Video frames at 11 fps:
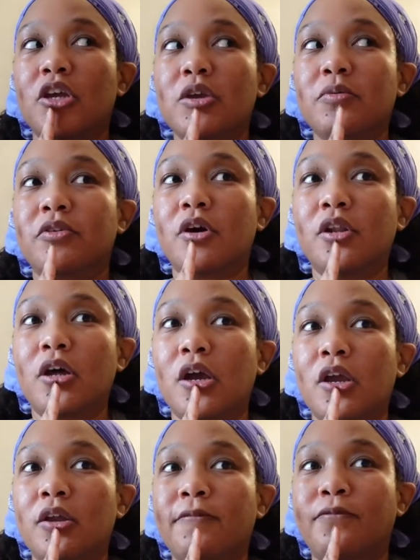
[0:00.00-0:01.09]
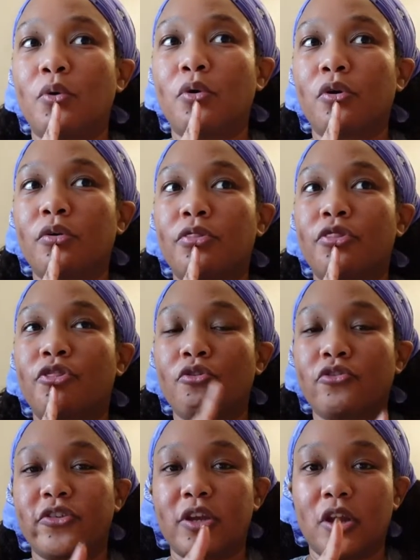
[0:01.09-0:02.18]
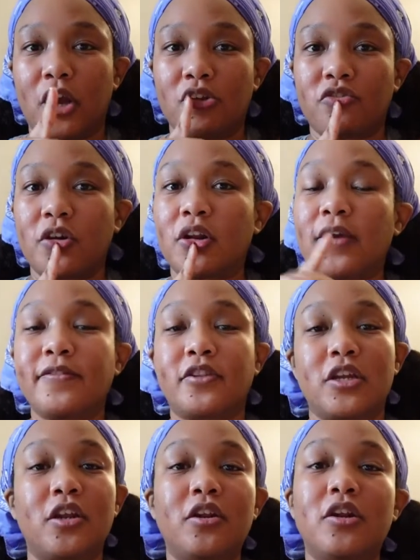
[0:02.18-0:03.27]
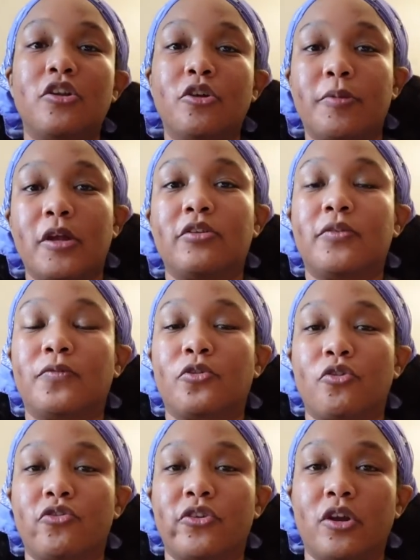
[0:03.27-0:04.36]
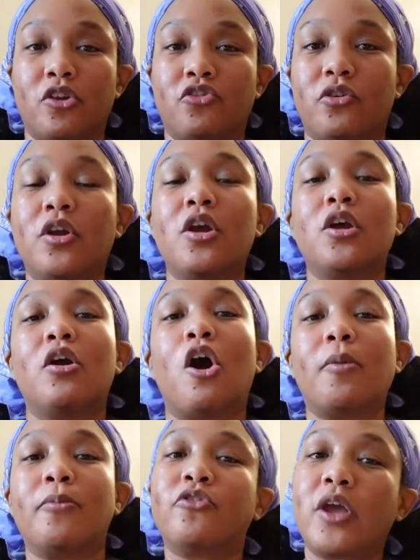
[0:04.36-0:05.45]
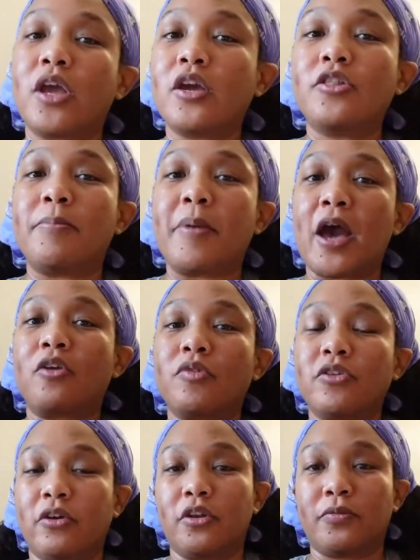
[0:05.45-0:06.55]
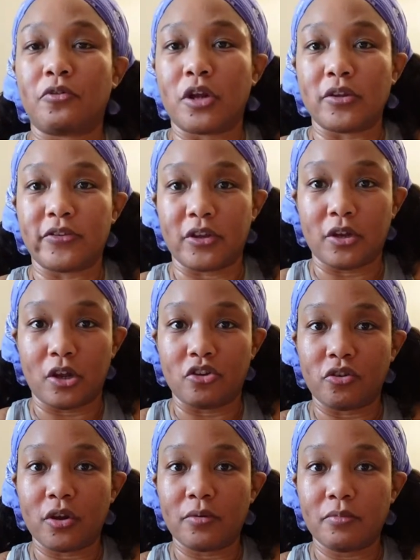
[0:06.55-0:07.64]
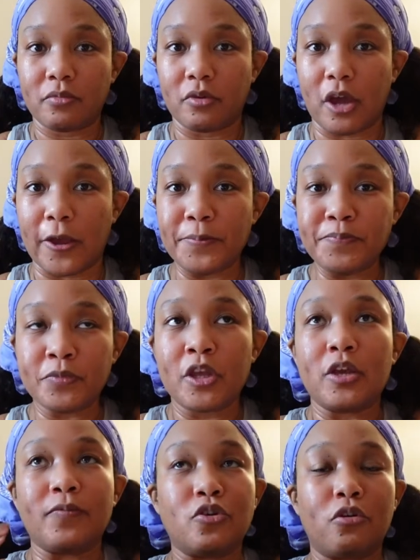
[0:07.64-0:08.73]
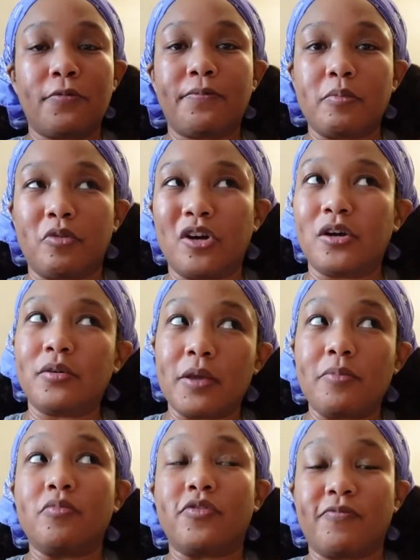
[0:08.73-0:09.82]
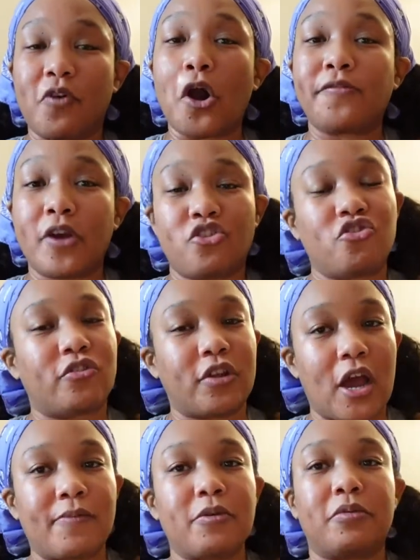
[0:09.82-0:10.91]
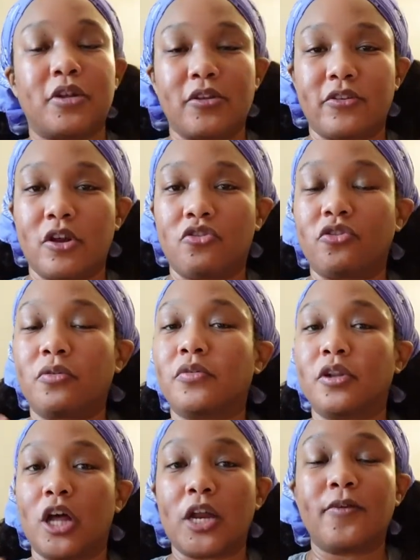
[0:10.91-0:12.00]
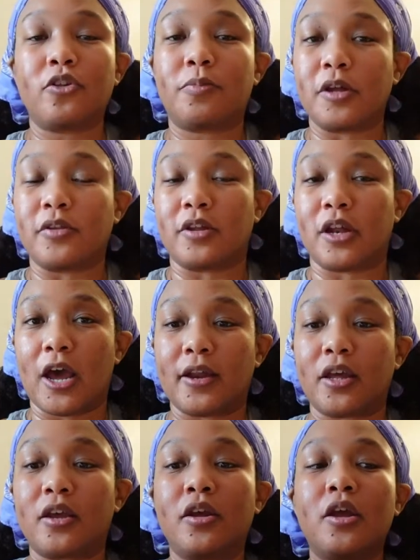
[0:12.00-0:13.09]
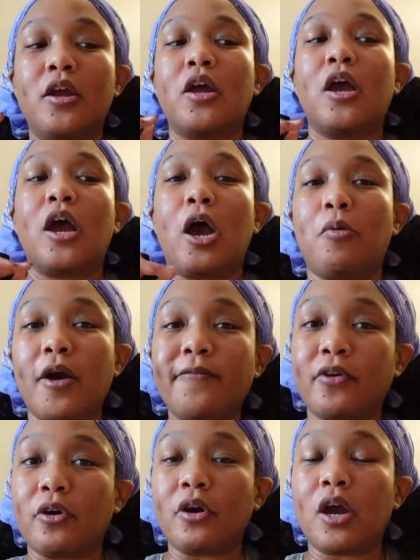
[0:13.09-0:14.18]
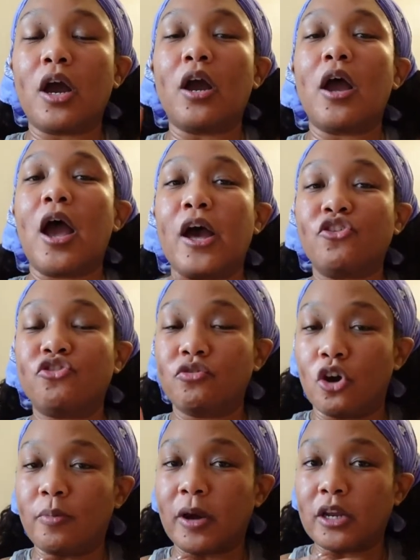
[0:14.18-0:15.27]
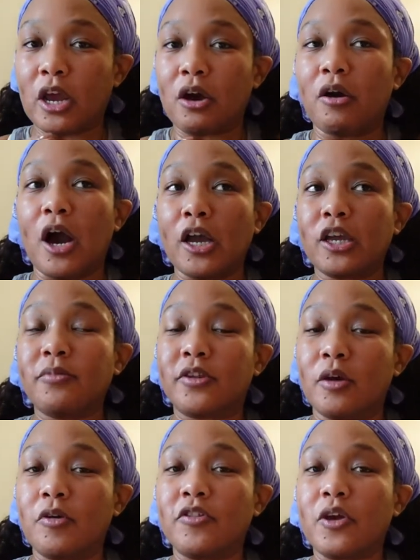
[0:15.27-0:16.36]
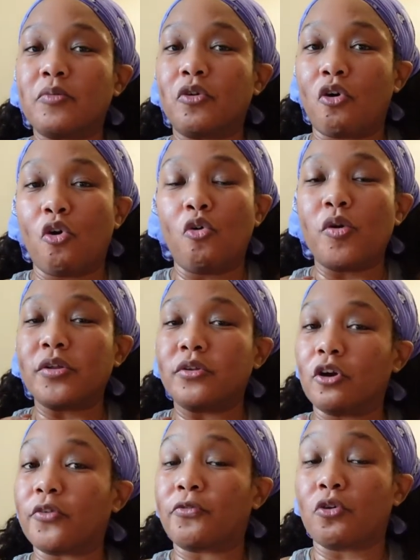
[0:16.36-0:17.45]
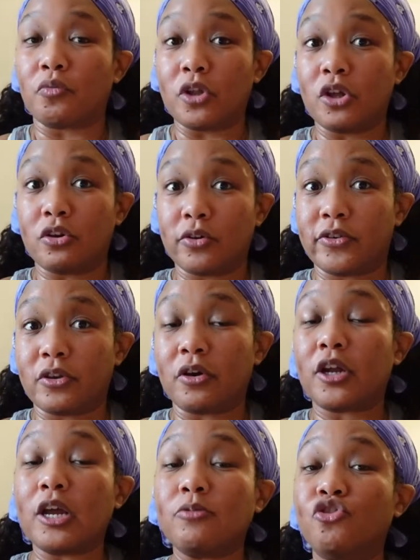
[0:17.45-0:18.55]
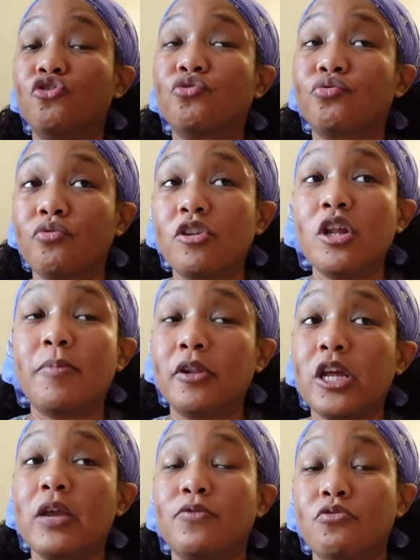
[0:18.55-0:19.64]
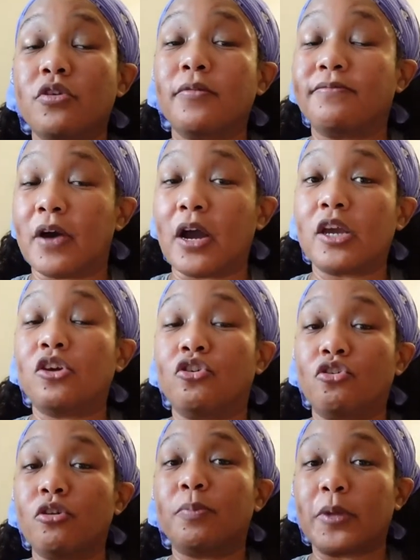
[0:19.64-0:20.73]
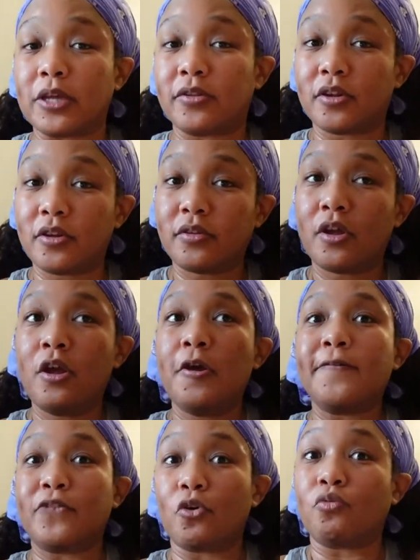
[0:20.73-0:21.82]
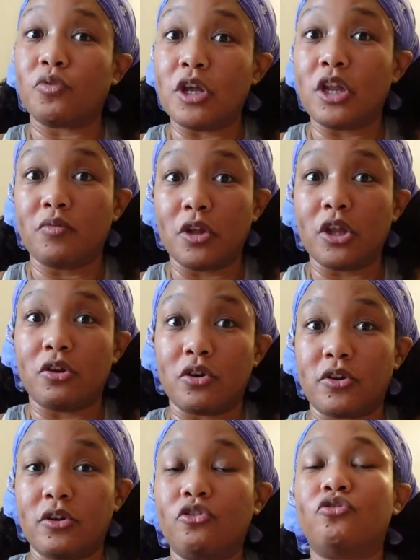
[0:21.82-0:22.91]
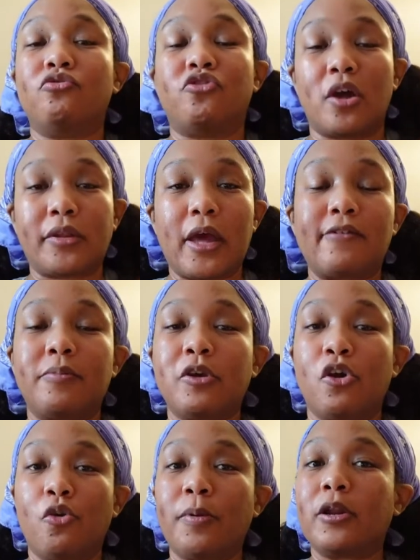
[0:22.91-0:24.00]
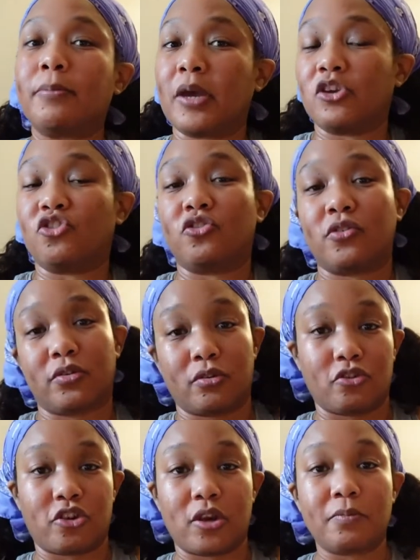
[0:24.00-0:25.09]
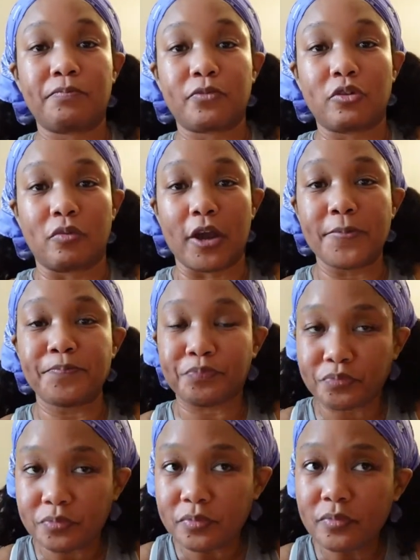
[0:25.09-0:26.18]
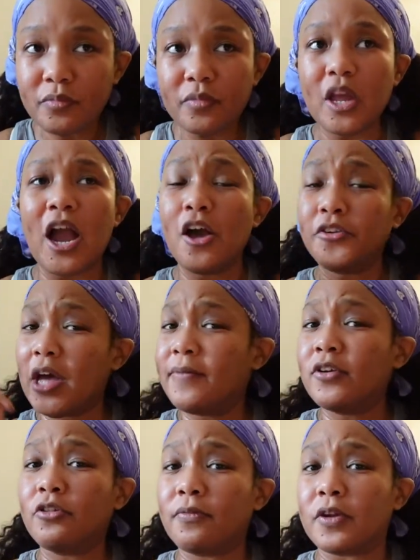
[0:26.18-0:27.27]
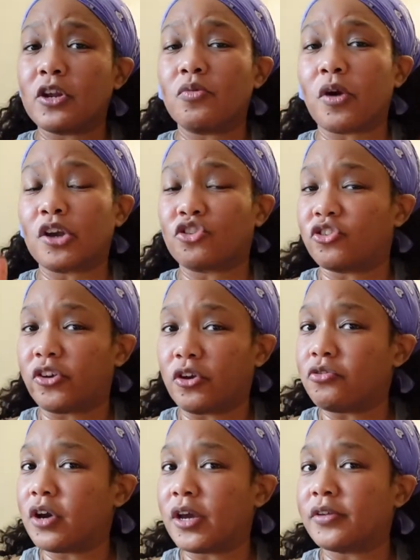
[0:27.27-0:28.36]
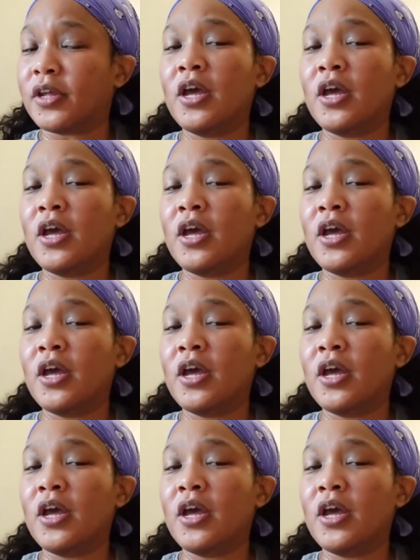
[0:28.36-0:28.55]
it was online for 1300 and I've seen it in other places for 1300 On Bottega, the bag retails for 1900 okay? If you go to, well, Farfetch used to have it was 1900 There was a lot of other places that had it. However, as you know by now, I am someone that will always look for a really good deal. And I truly believe you can find good pieces for really, really good deals. You just have to be open and patient to searching, right? I also have another video where I actually tell you guys